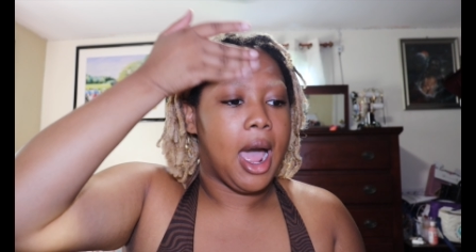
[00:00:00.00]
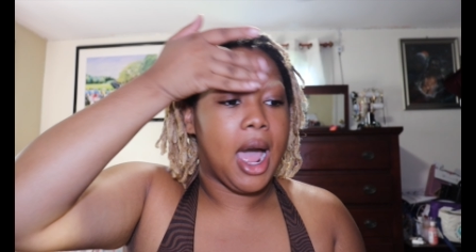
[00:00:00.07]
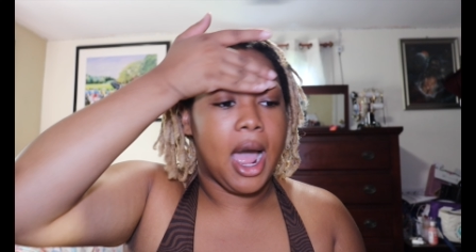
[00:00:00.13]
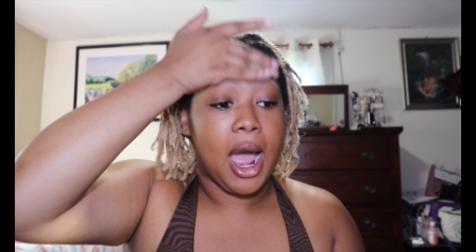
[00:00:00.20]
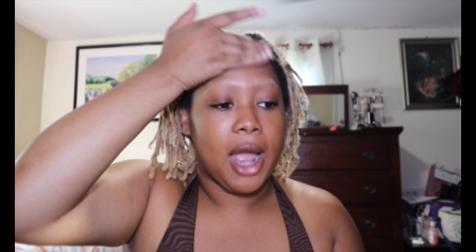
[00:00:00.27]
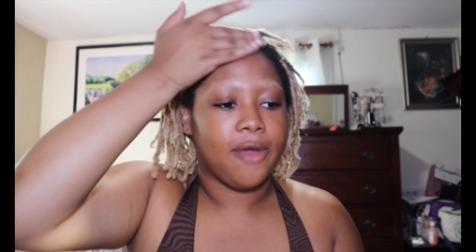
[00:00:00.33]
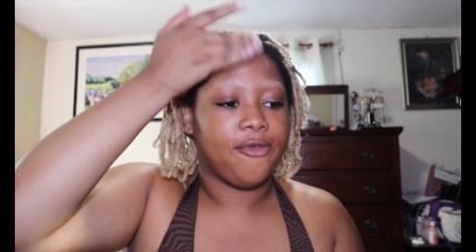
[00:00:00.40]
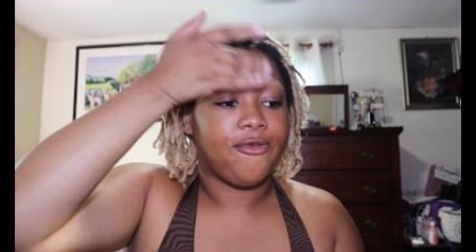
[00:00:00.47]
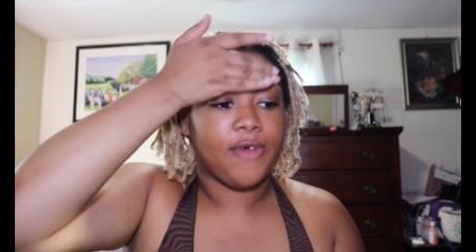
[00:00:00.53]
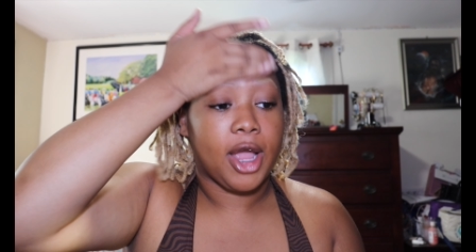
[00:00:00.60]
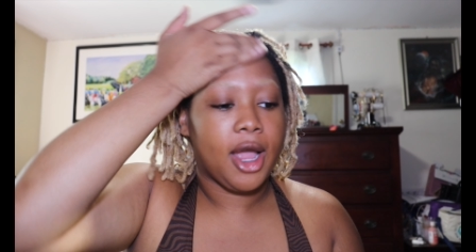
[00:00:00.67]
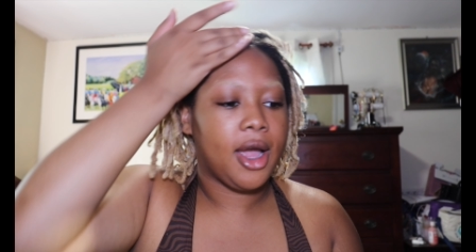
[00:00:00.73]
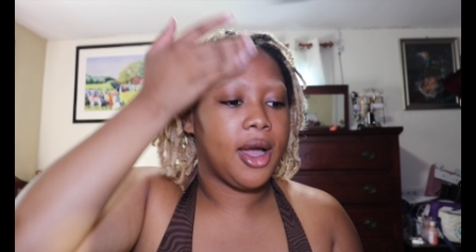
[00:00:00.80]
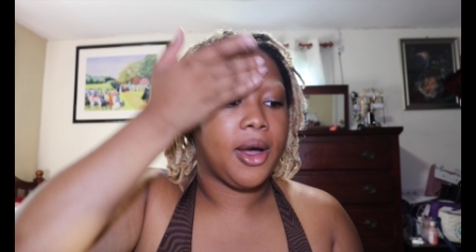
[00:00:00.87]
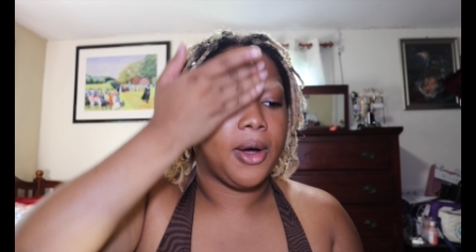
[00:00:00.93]
I
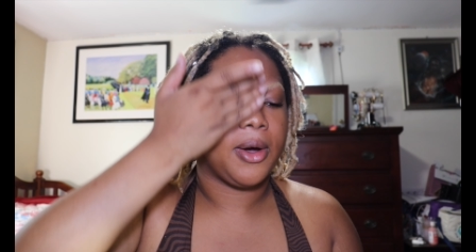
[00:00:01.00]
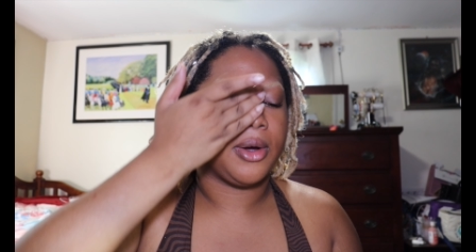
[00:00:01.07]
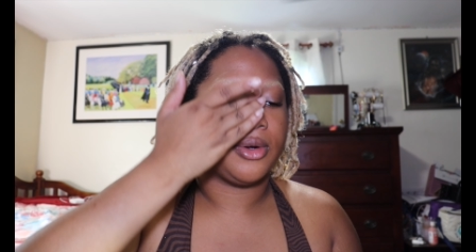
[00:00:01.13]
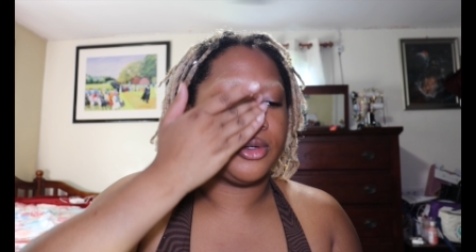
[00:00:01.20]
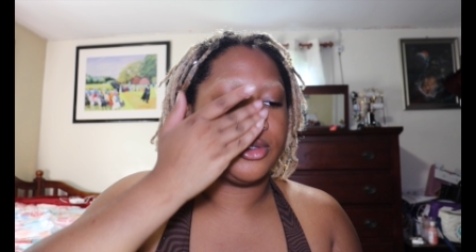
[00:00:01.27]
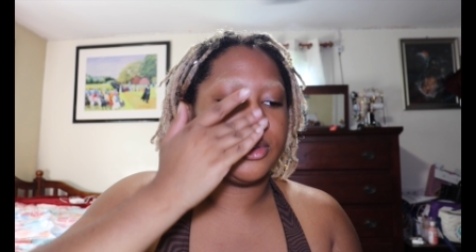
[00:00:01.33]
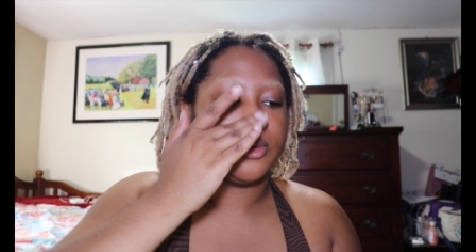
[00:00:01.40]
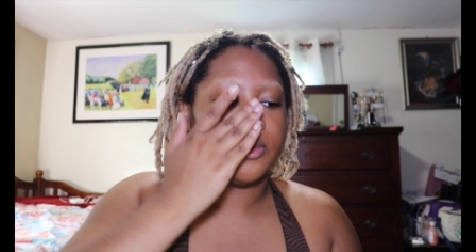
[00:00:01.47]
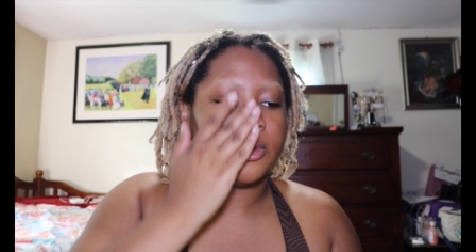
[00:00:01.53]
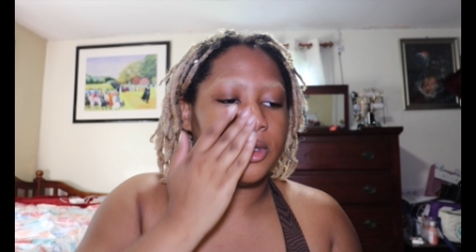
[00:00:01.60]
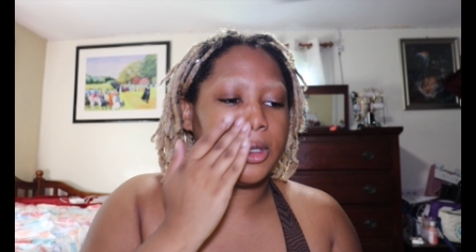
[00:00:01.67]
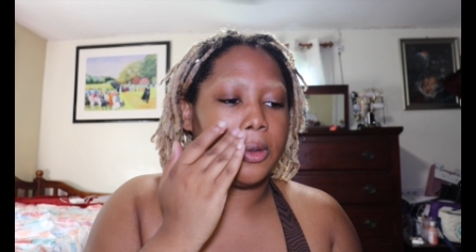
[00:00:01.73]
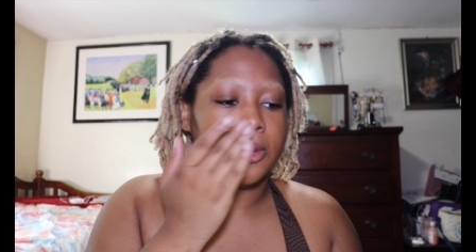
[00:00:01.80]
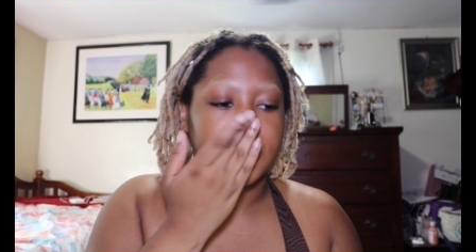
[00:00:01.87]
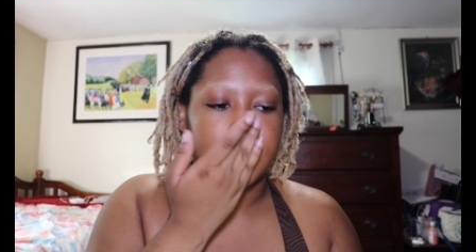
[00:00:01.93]

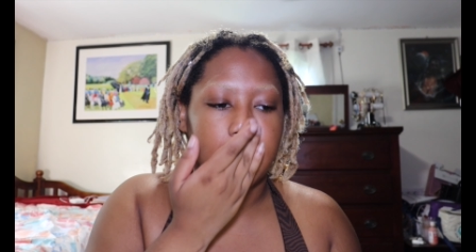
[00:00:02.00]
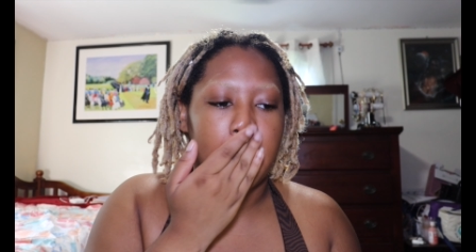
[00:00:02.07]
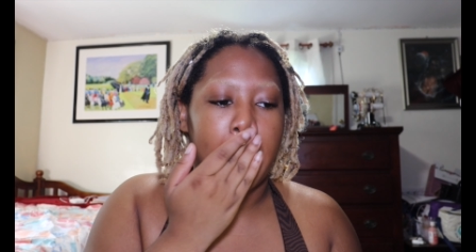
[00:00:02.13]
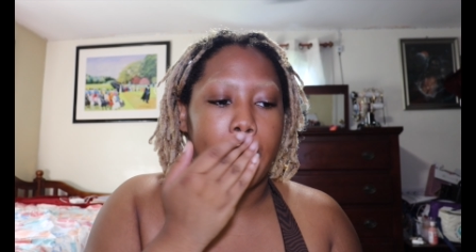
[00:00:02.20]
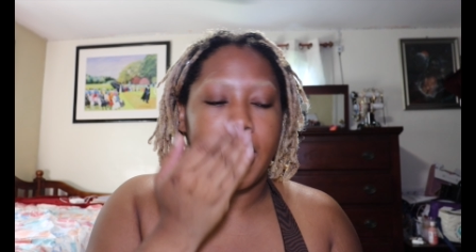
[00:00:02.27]
found, what's it called,